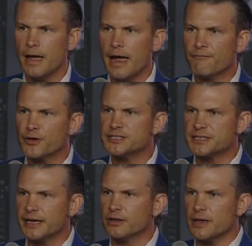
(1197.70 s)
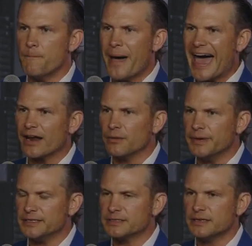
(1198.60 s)
Every single
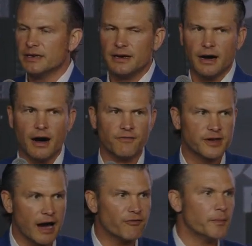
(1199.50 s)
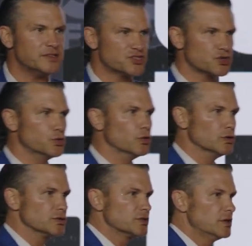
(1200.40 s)
embattlement of government
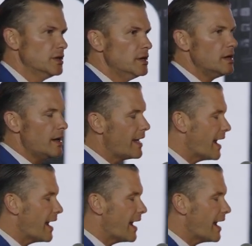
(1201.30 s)
schools, and,